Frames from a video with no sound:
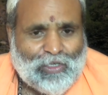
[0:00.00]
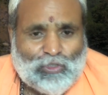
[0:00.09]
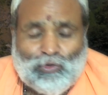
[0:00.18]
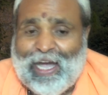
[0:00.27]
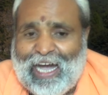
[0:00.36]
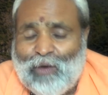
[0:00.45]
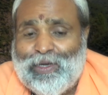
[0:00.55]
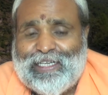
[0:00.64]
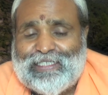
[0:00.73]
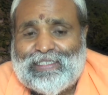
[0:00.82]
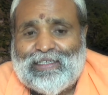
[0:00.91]
So how
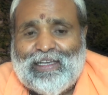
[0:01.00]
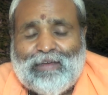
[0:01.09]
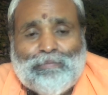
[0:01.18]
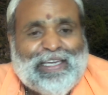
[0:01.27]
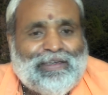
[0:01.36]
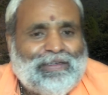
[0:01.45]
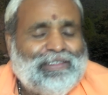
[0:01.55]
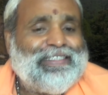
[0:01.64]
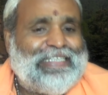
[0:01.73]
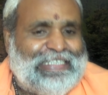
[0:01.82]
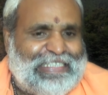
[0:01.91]
it is?
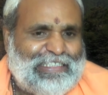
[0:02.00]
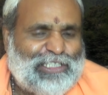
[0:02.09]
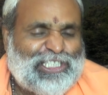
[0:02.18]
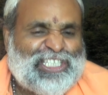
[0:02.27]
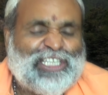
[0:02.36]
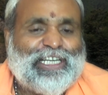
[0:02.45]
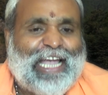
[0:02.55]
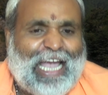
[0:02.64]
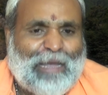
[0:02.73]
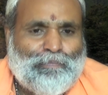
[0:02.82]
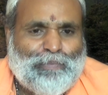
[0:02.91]
Because it does not
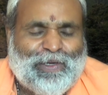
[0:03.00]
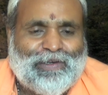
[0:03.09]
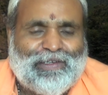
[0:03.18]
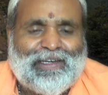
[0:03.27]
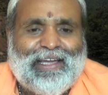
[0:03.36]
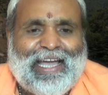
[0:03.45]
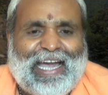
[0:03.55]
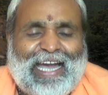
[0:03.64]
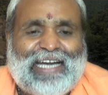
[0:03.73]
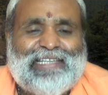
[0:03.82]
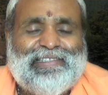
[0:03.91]
appear
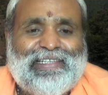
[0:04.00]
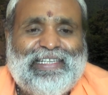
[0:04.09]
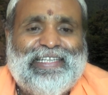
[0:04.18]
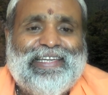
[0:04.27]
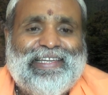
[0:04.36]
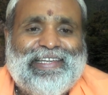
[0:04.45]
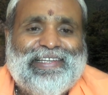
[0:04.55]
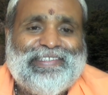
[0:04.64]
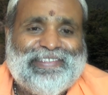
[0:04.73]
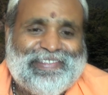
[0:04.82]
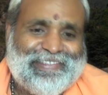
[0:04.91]
as it
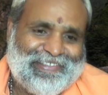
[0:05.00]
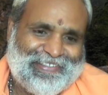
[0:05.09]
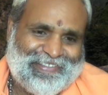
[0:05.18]
is.